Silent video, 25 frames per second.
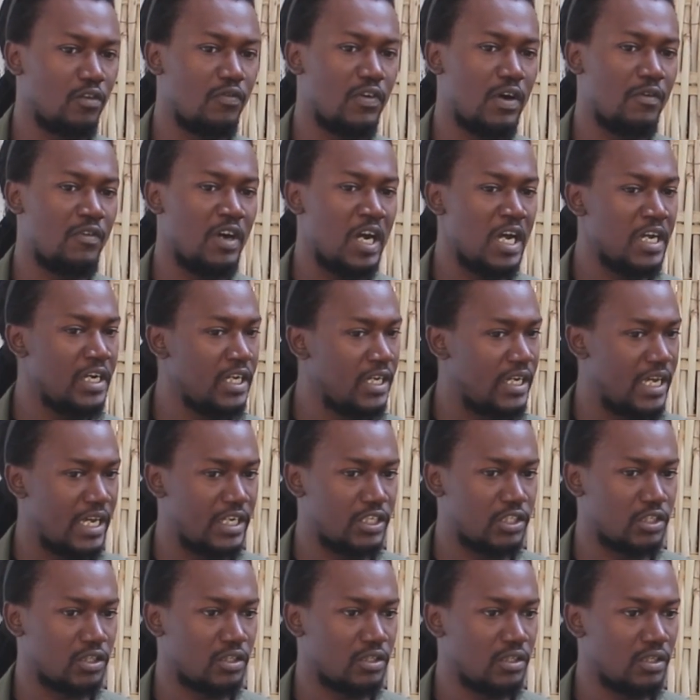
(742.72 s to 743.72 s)
of our
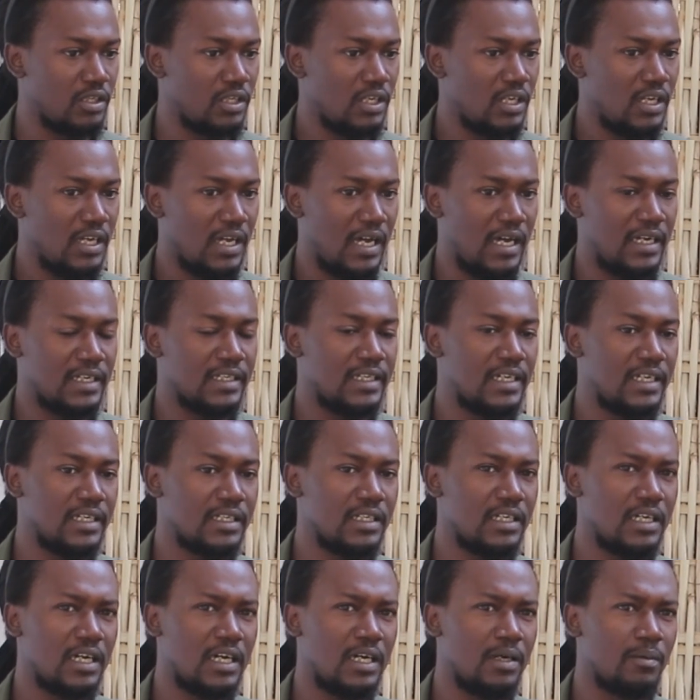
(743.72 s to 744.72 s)
education and
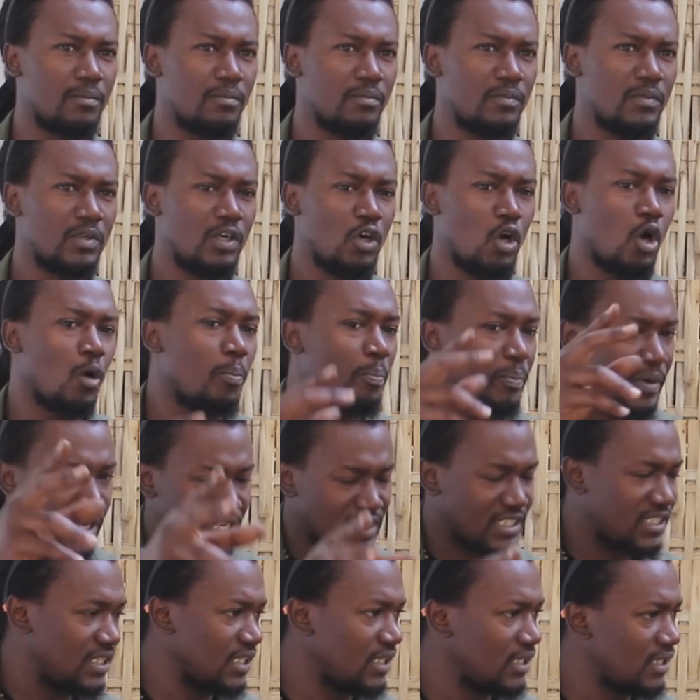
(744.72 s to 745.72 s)
then um,
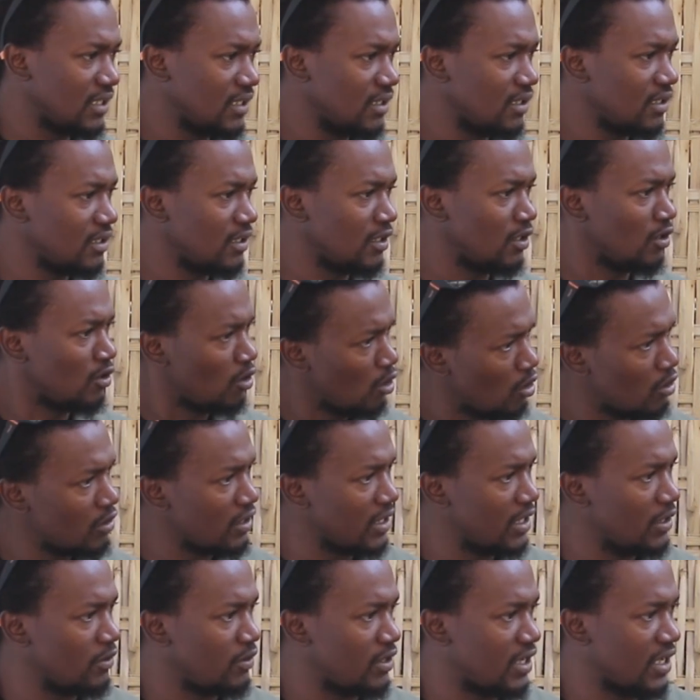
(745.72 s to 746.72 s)
oppress the, the
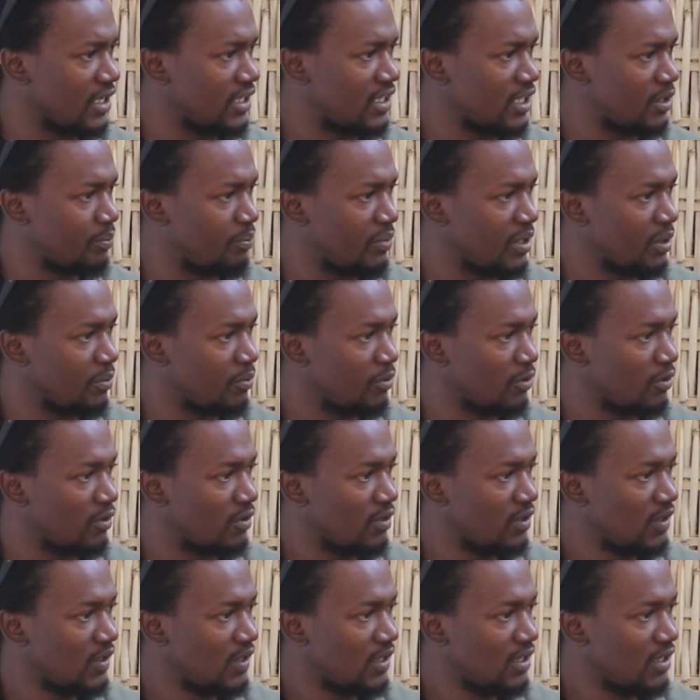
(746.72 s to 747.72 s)
non-educated
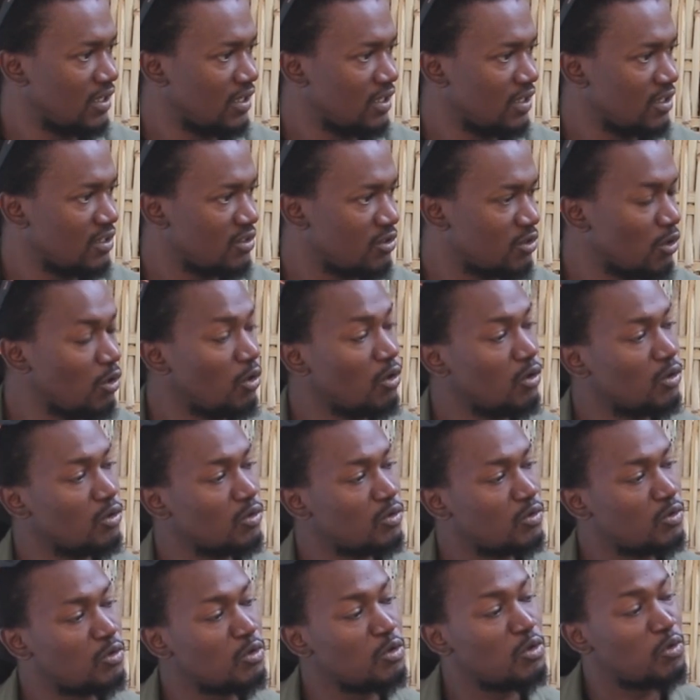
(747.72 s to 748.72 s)
people.
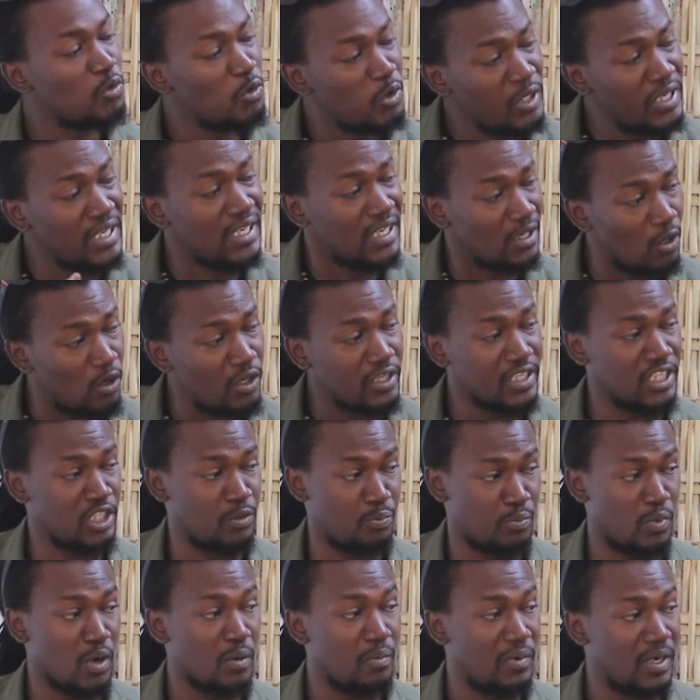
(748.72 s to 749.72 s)
So to, to heal all this
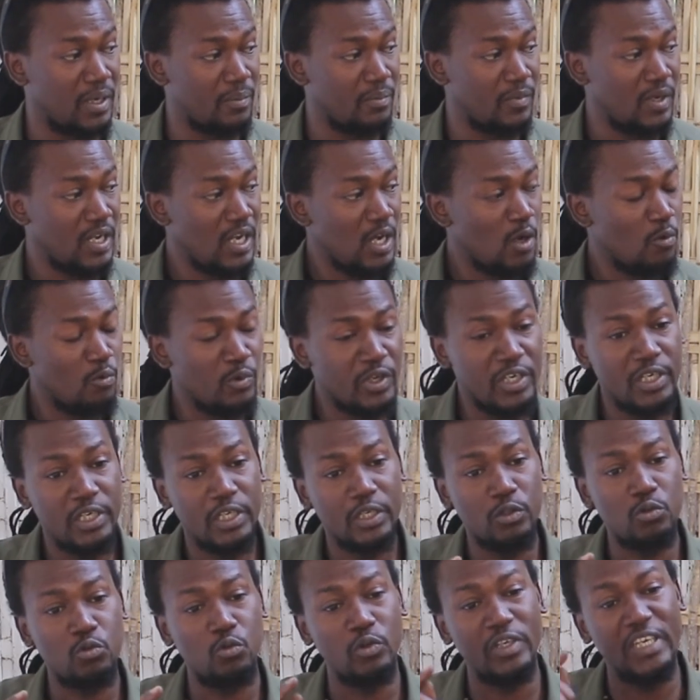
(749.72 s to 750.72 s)
problem, we
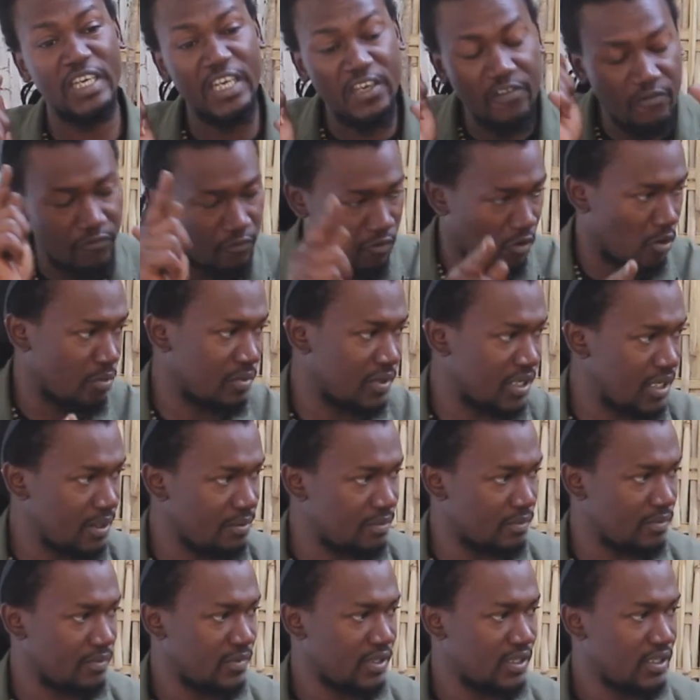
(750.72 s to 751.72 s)
need to inform
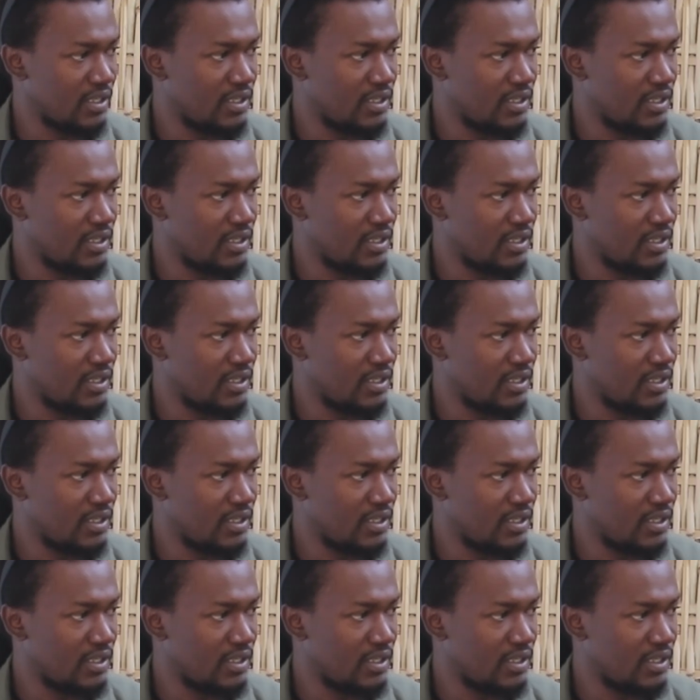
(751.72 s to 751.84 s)
them.